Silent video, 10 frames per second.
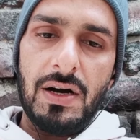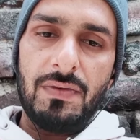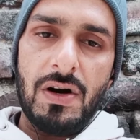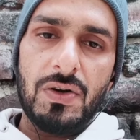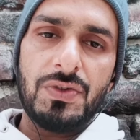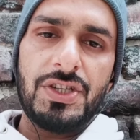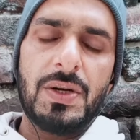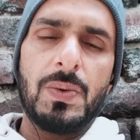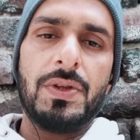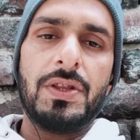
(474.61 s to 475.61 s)
want to
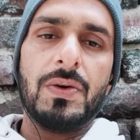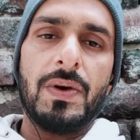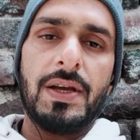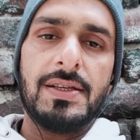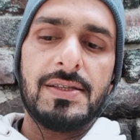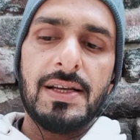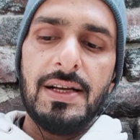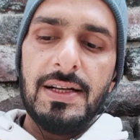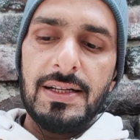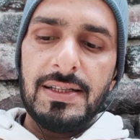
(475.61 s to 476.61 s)
share with you is
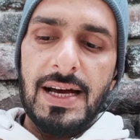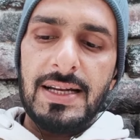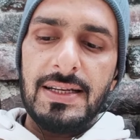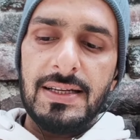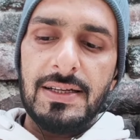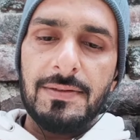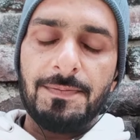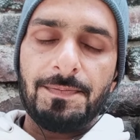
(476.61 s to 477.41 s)
that